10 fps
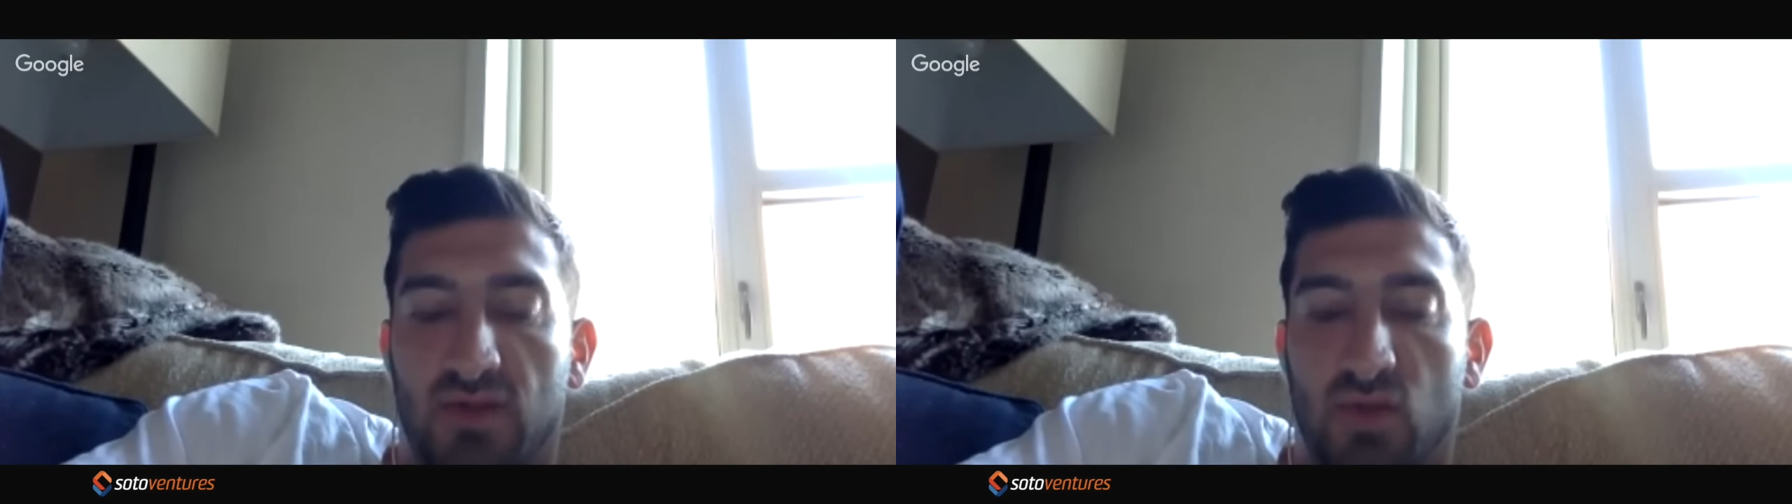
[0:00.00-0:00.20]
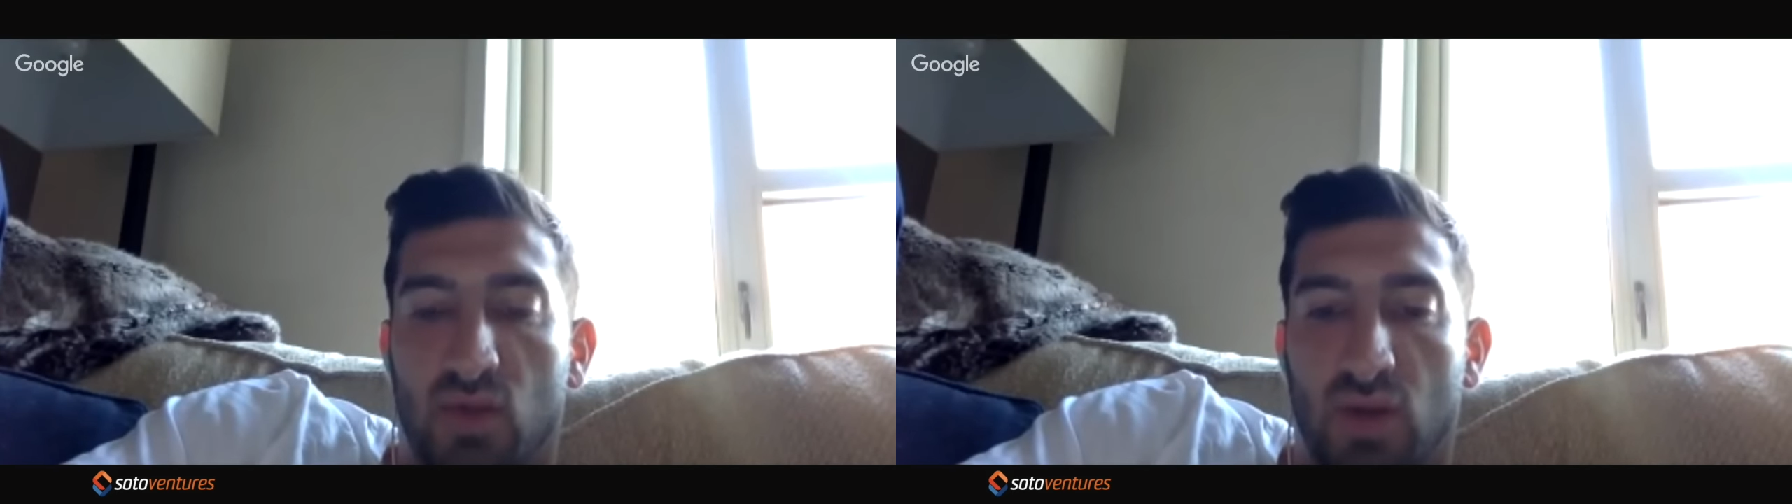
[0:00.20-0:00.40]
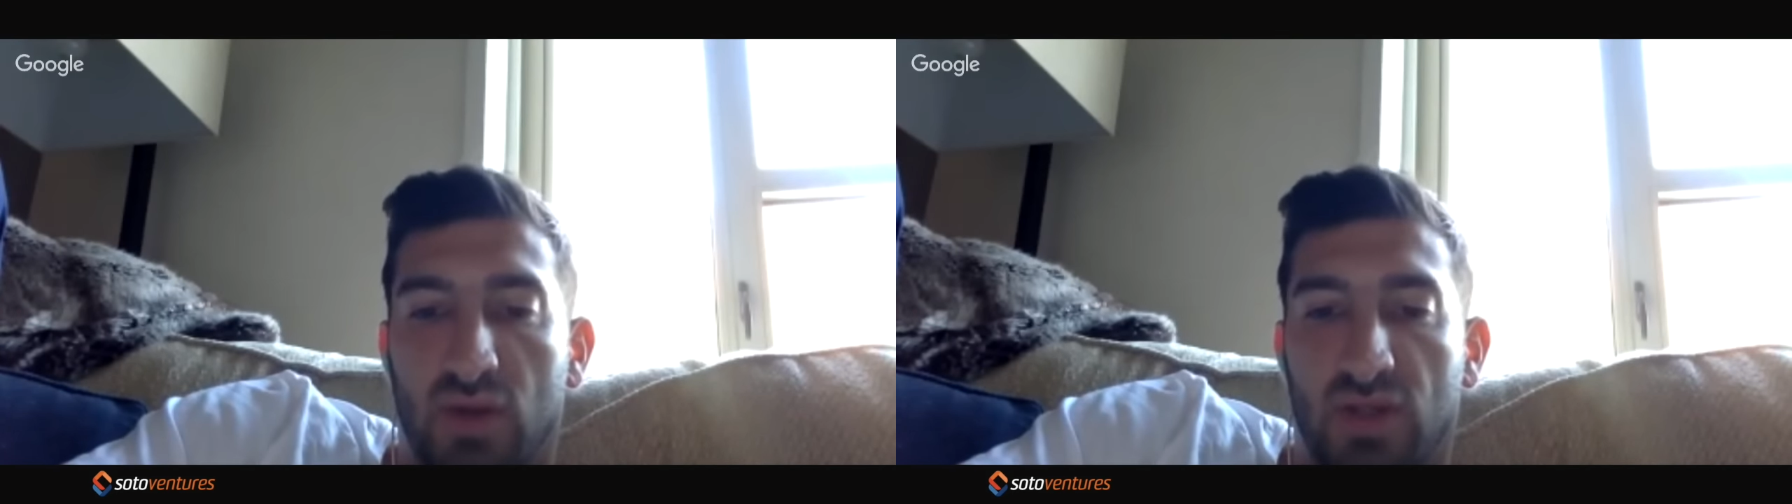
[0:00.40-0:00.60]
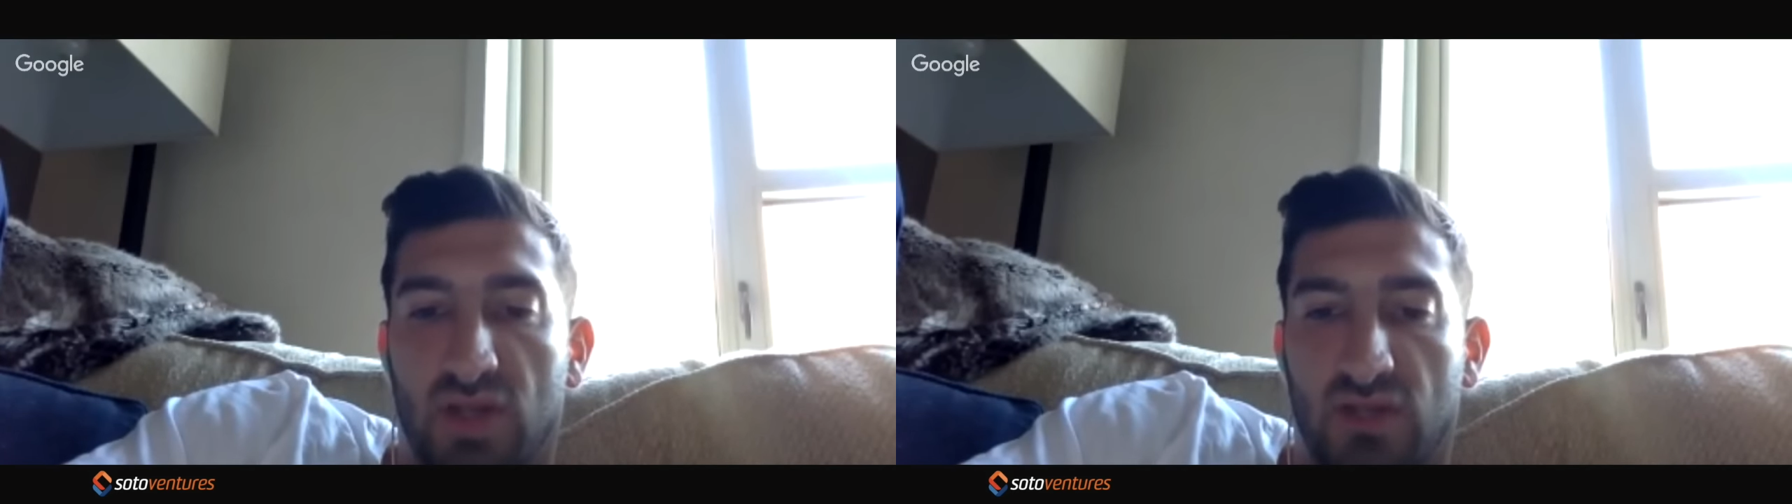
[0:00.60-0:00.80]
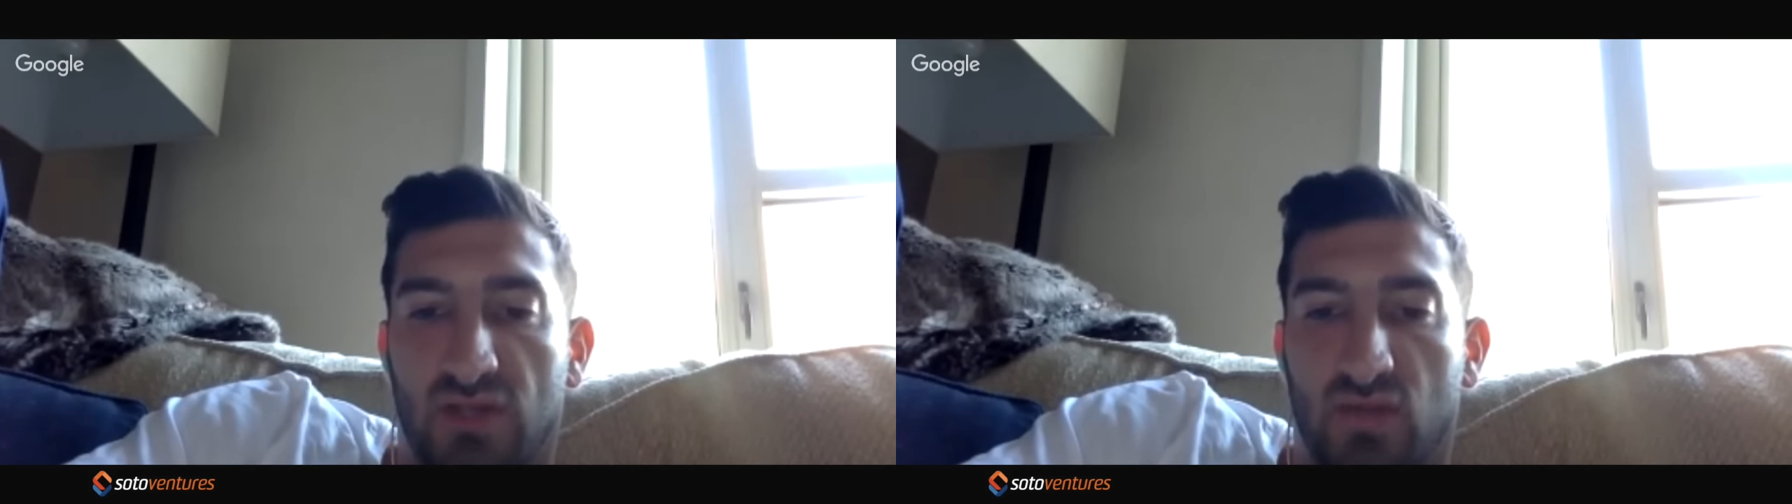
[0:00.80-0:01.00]
We're working with
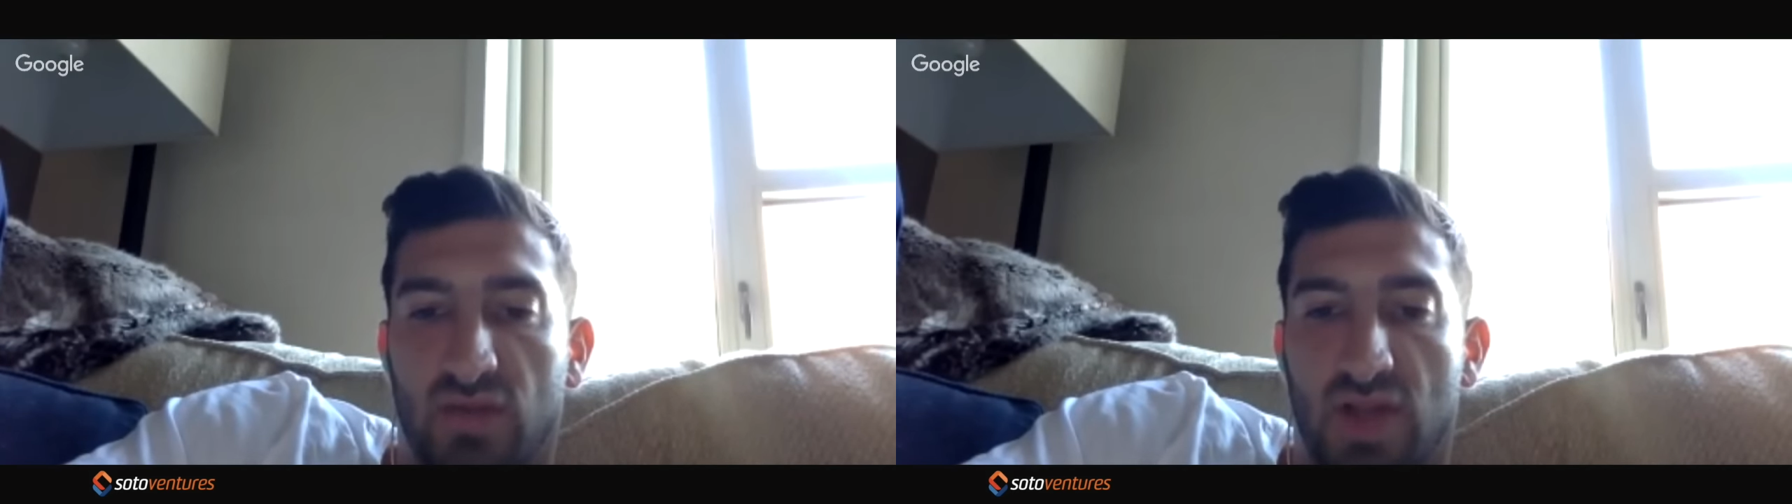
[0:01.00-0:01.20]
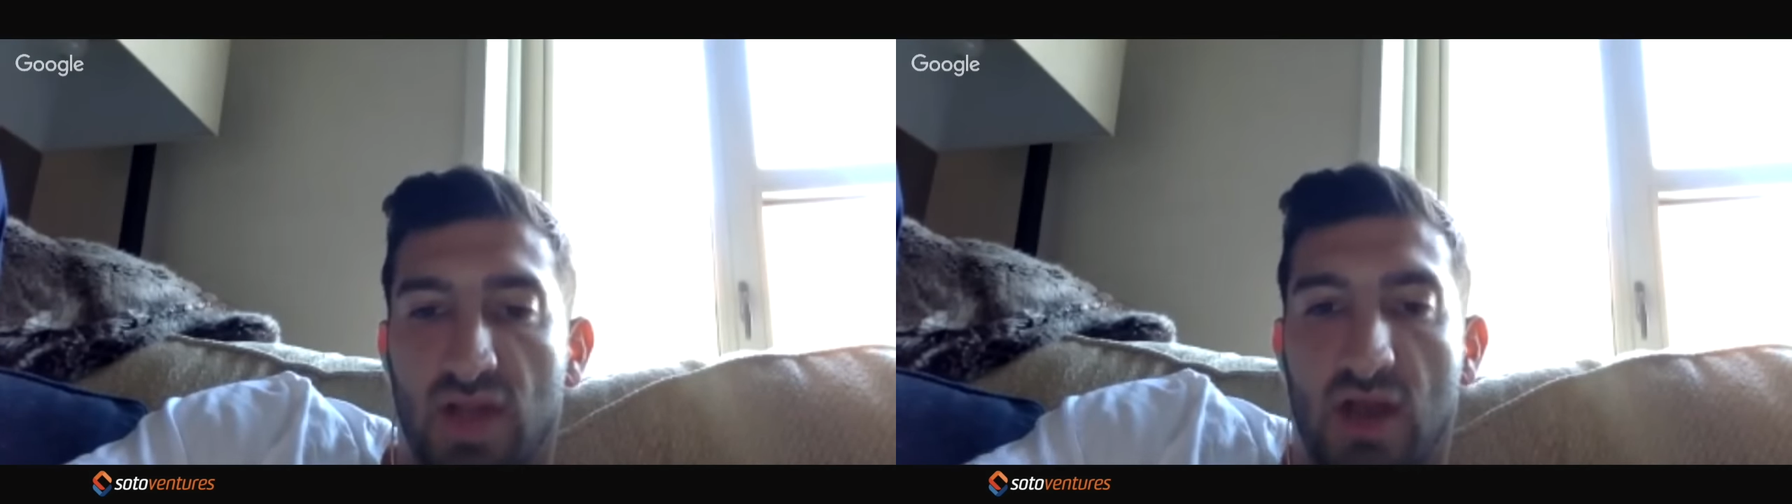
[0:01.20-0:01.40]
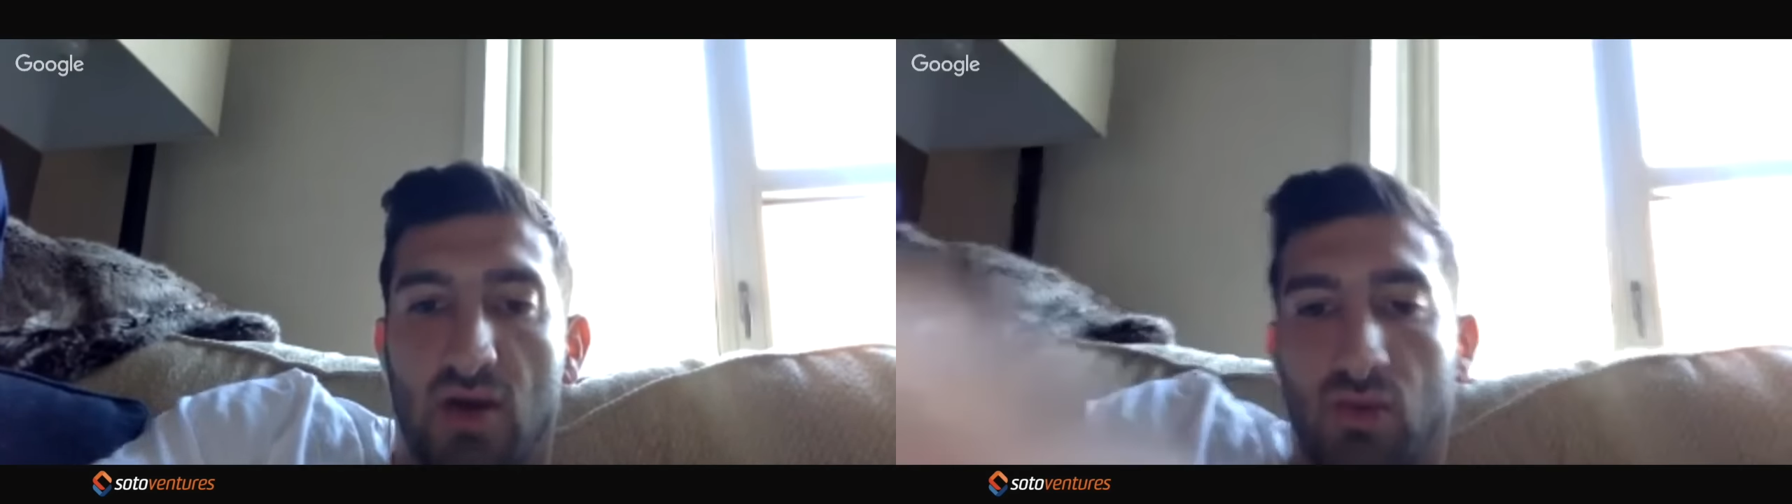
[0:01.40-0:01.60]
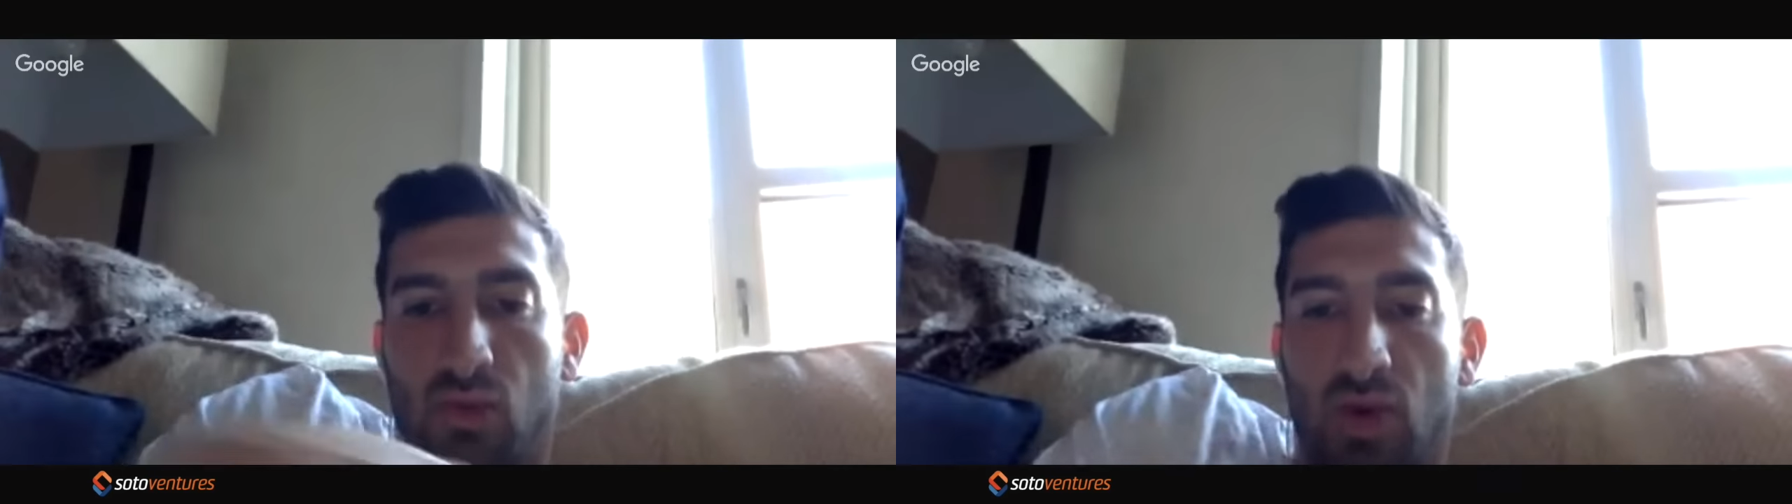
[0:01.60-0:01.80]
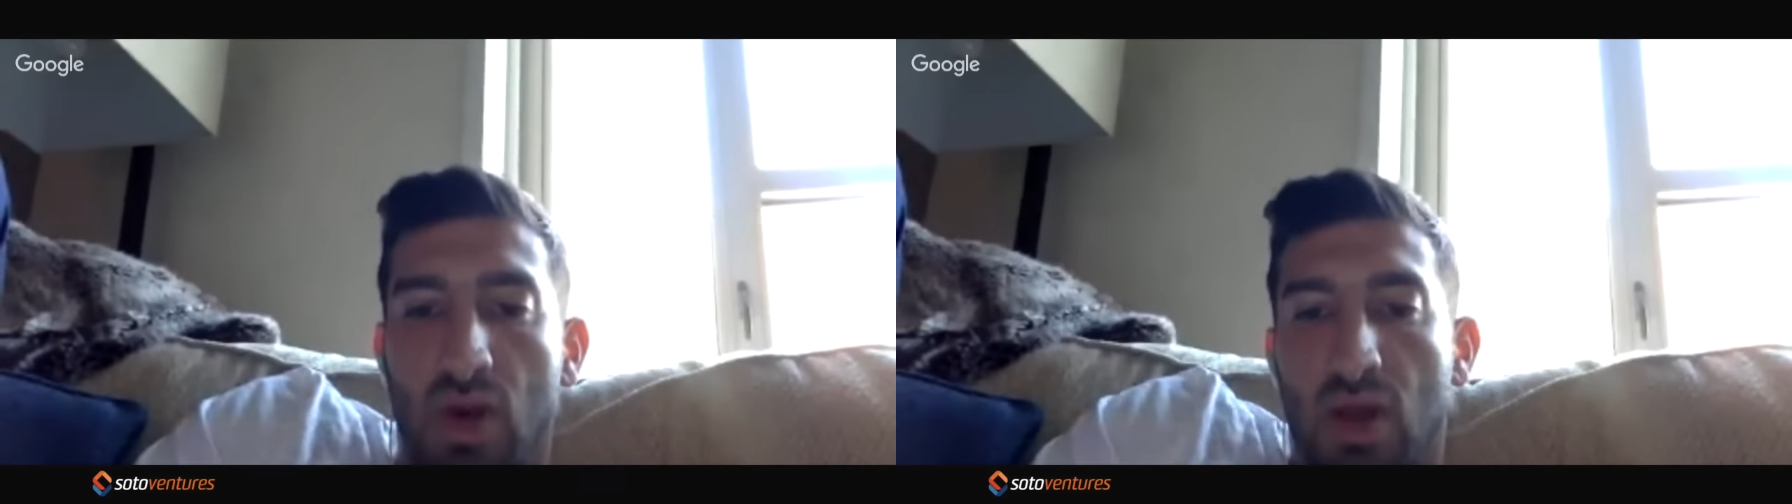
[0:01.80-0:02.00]
Salesforce now, who,